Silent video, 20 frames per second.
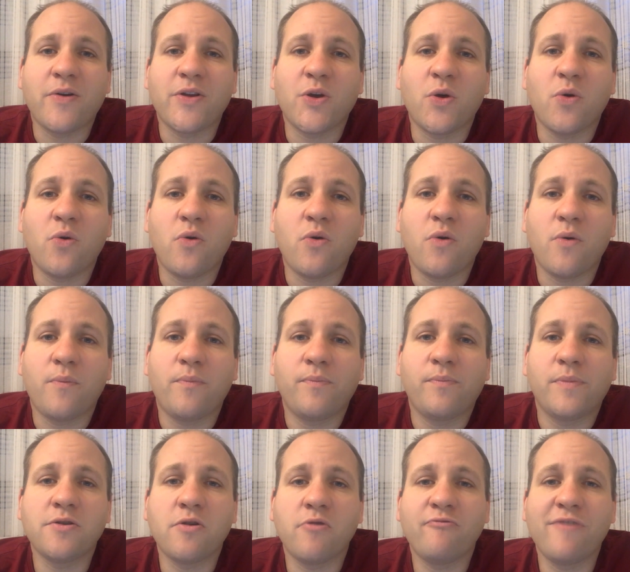your
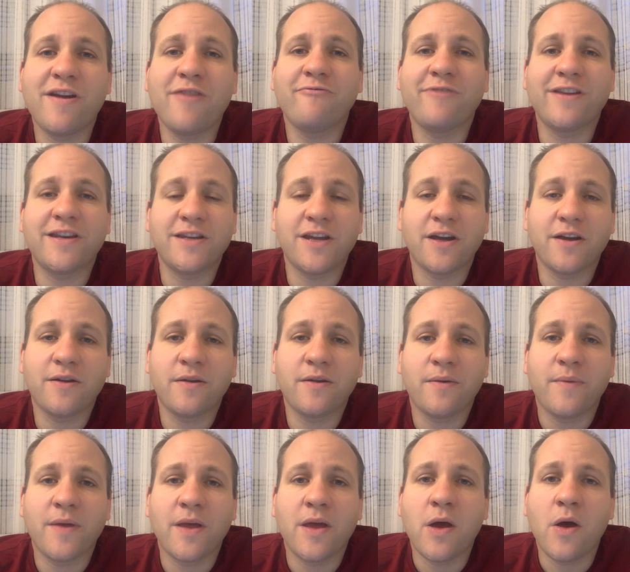rear window
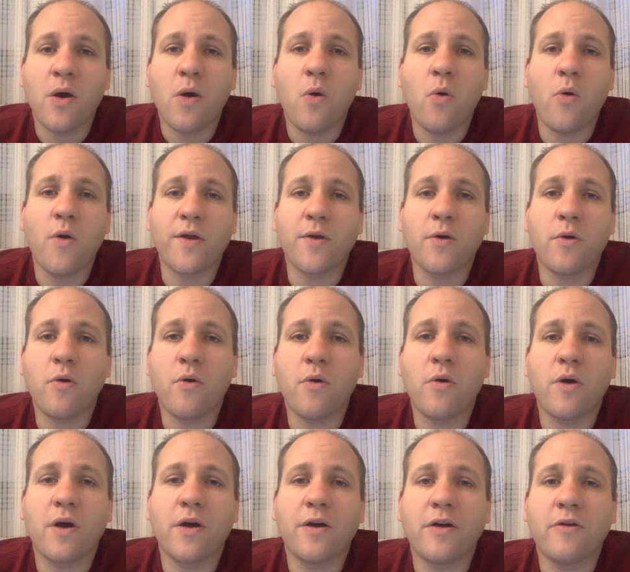or
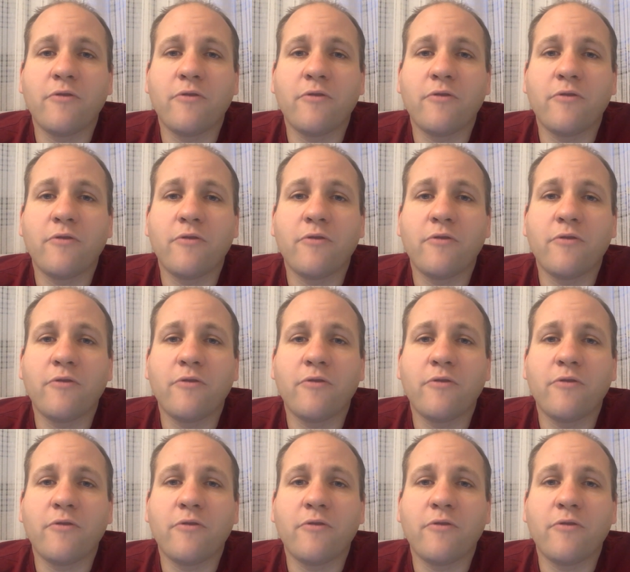your